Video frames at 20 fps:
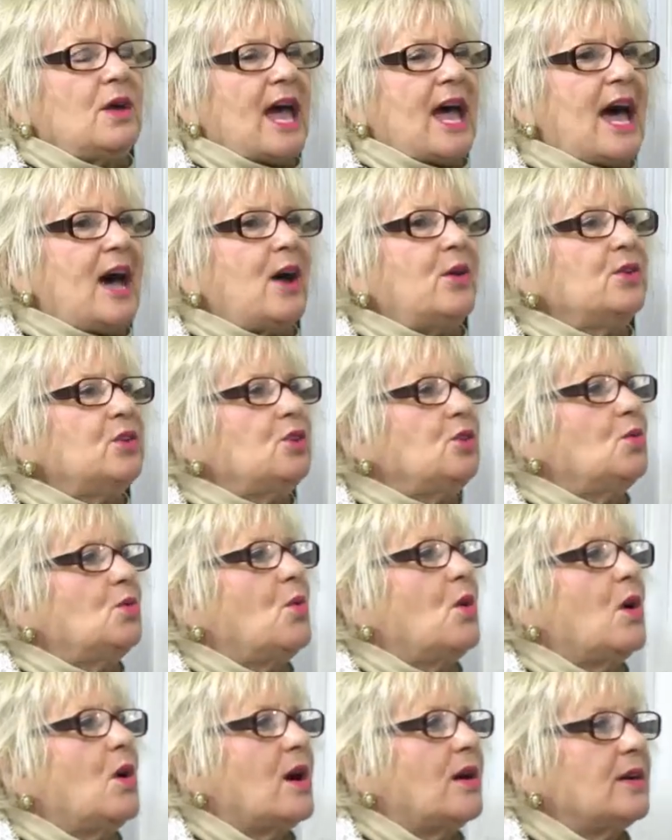how
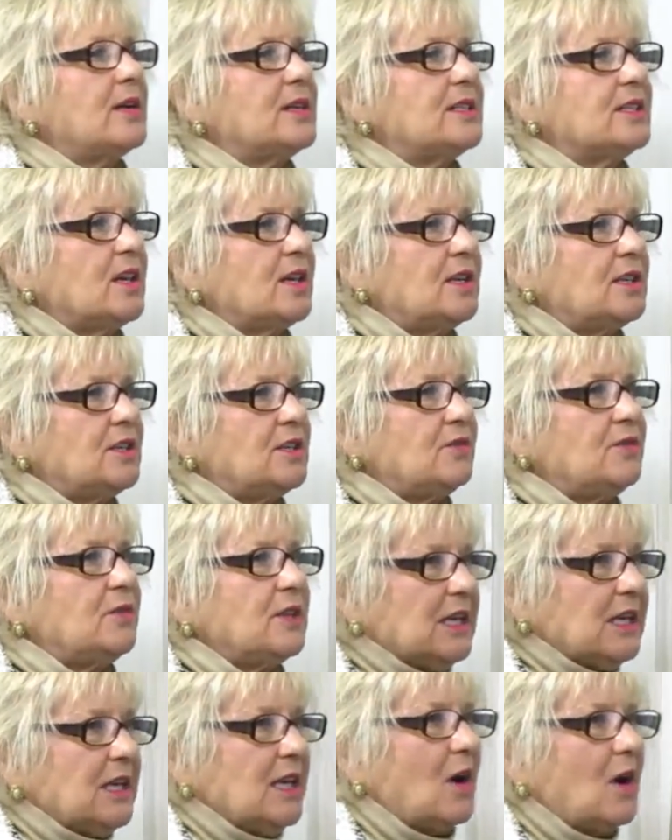you are is going to
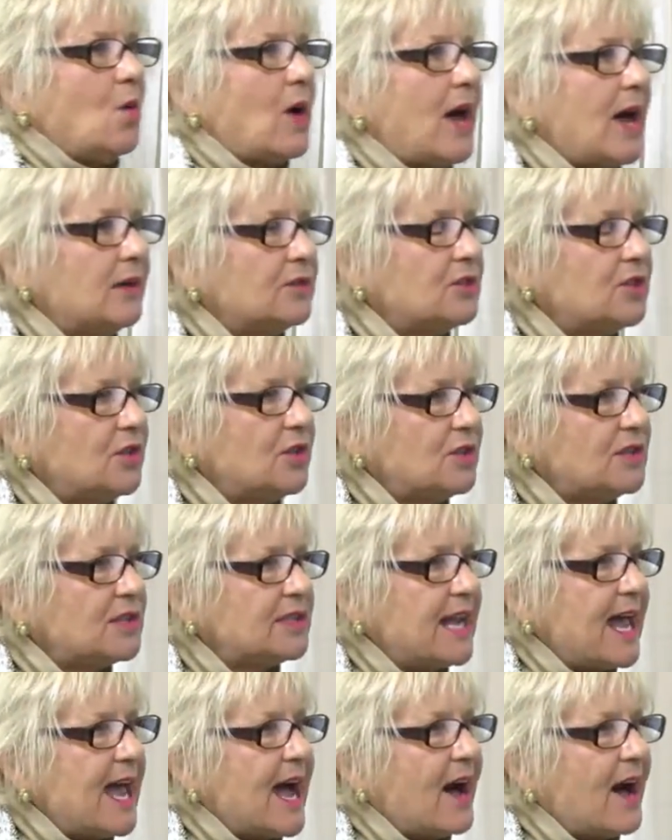go out to the
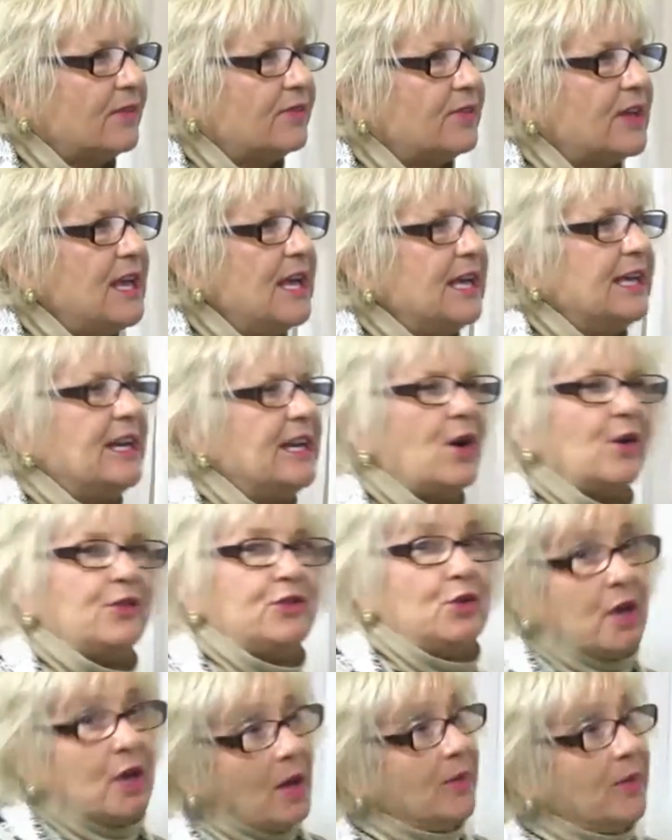staff. Correct. You know,
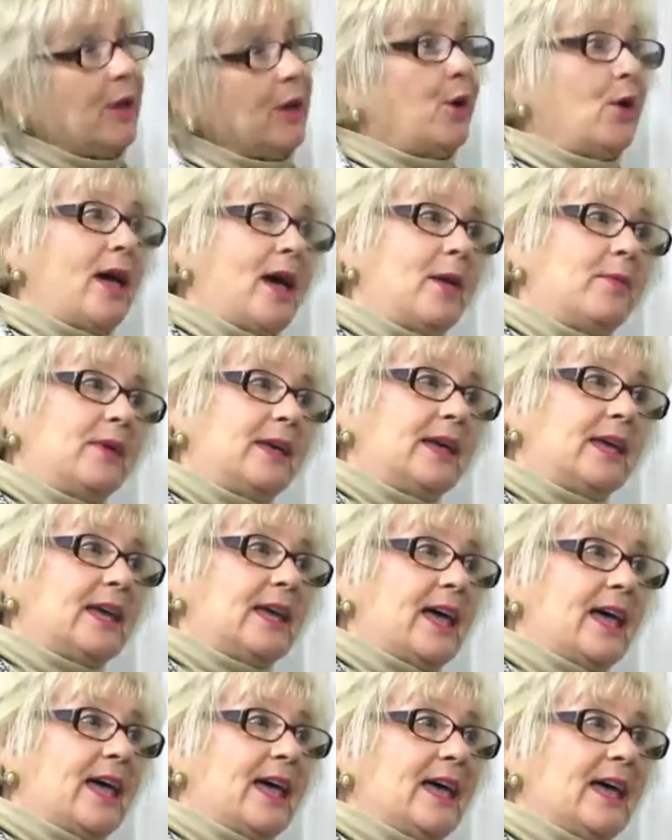if you come in
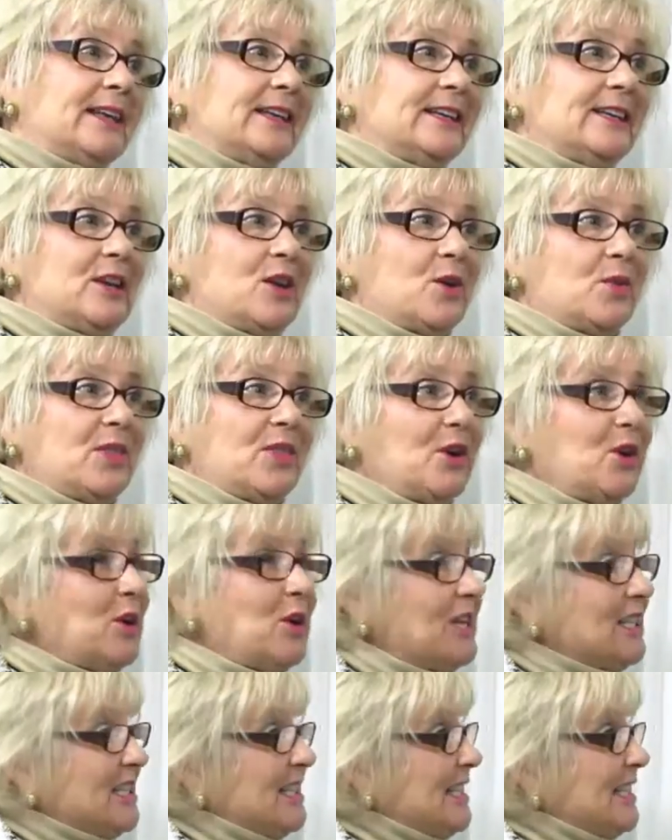crabby and, you know, they're
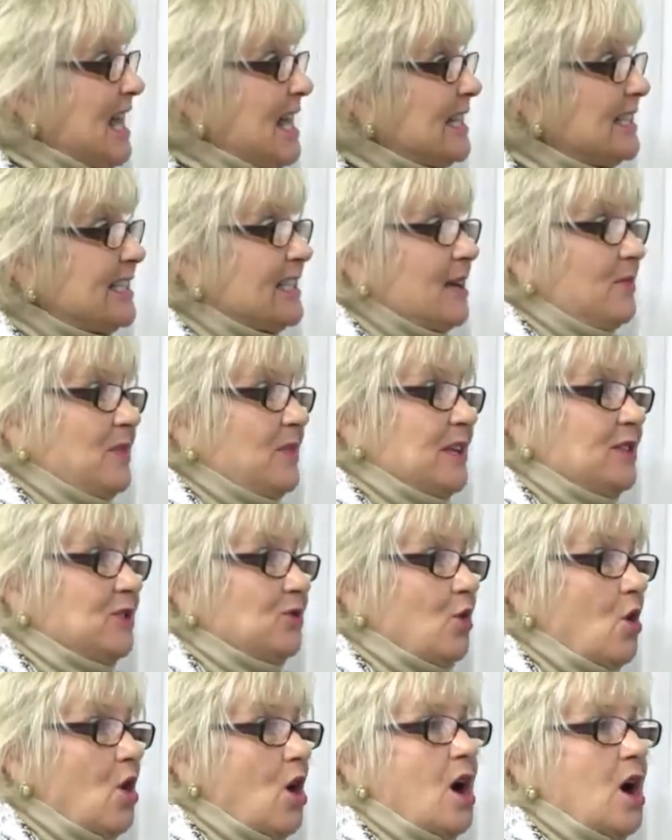going to sense something's
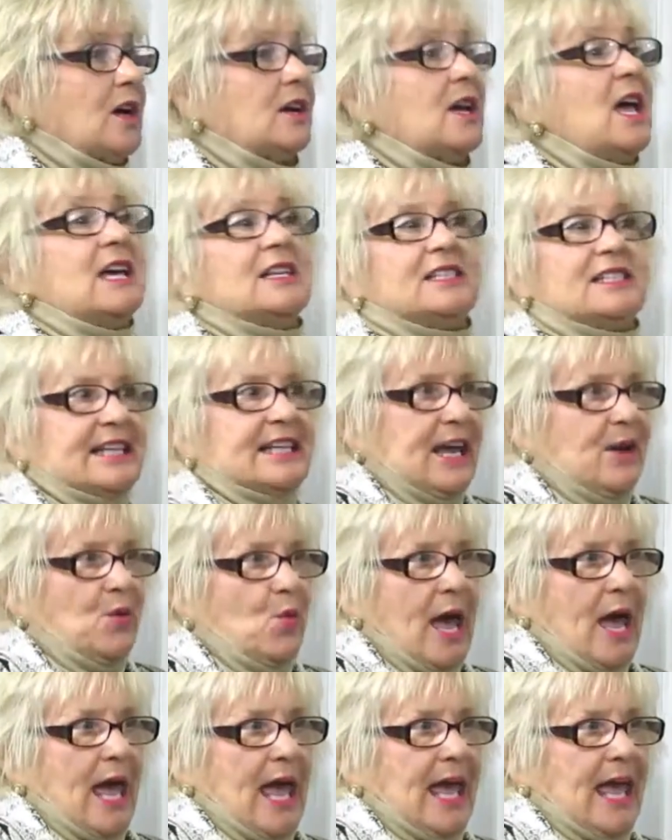totally. wrong, stay
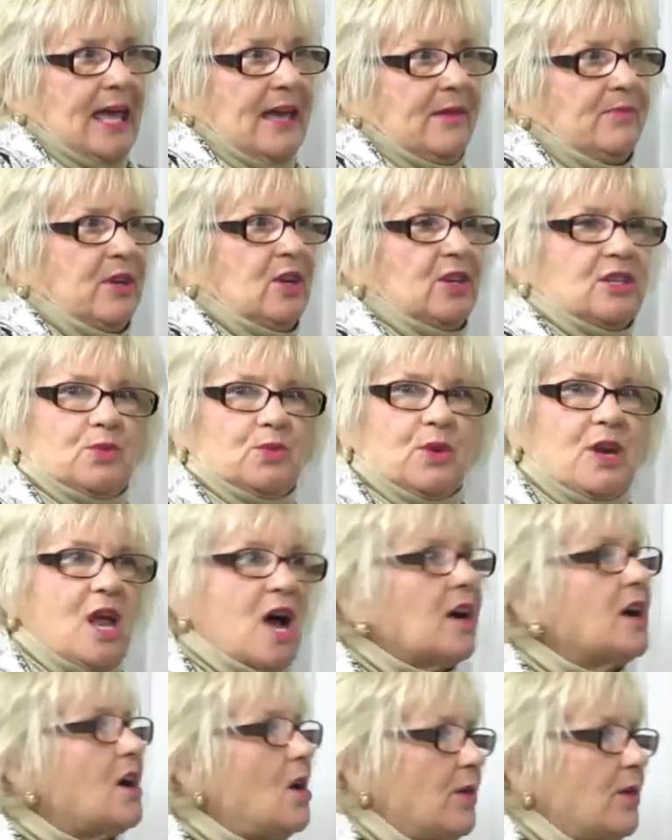away because we're
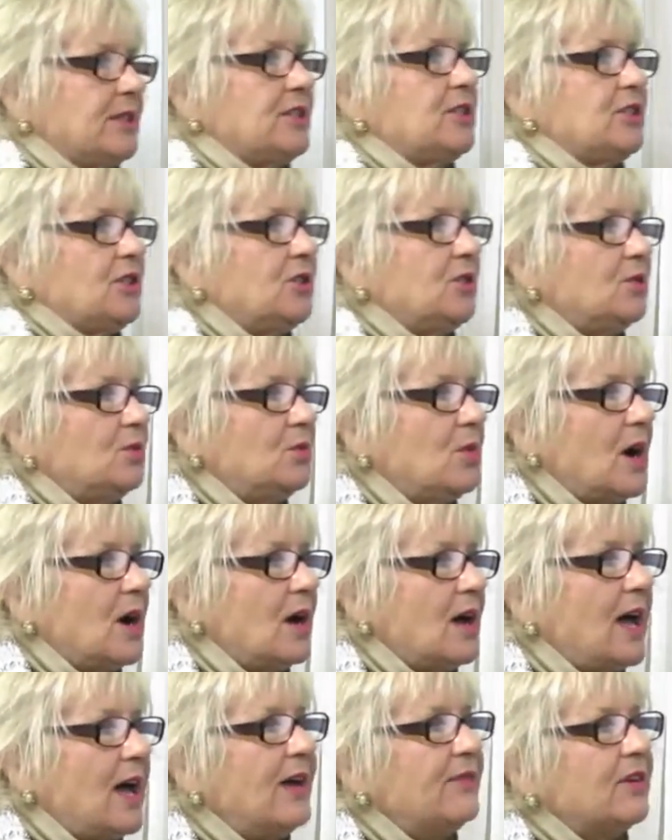not going to. Or they
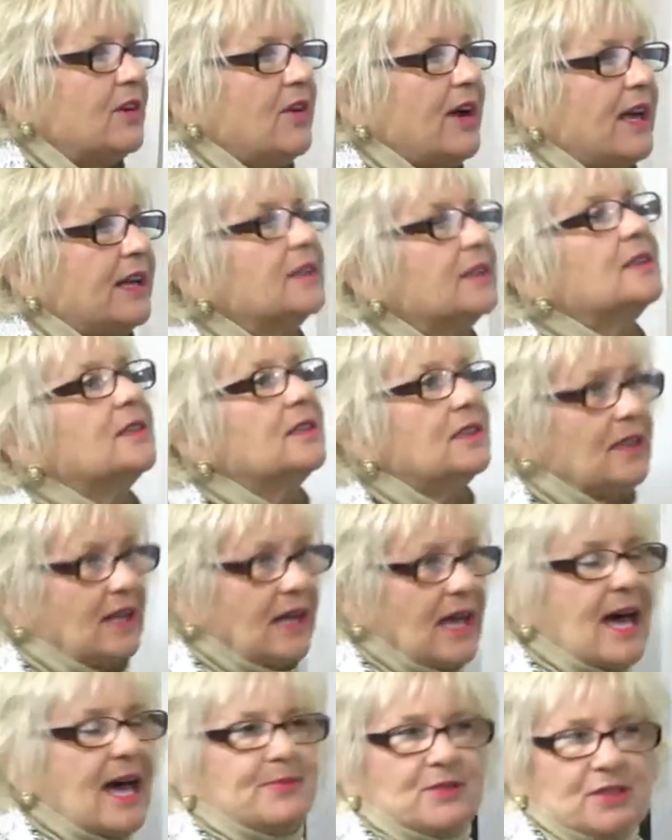may uh, take it personally. Great,
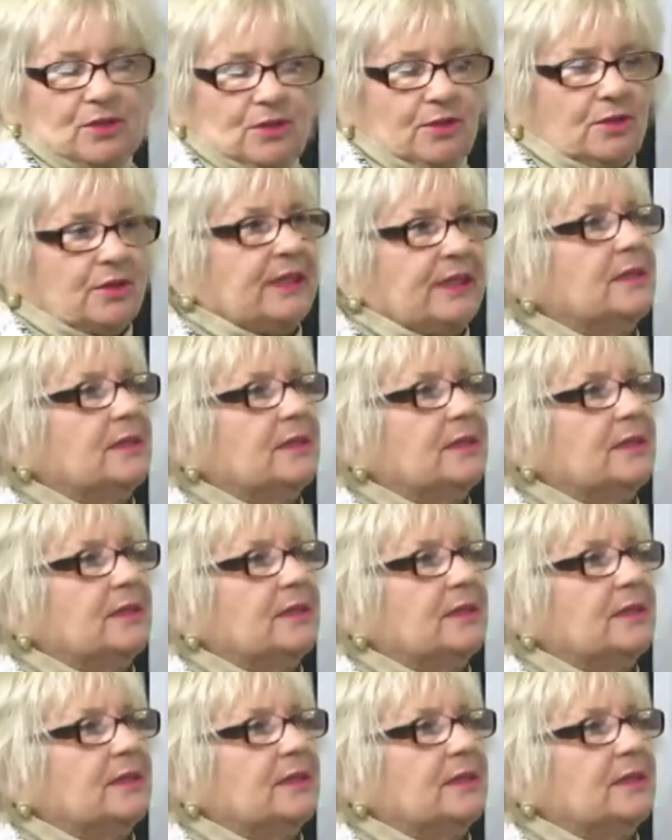absolutely. They may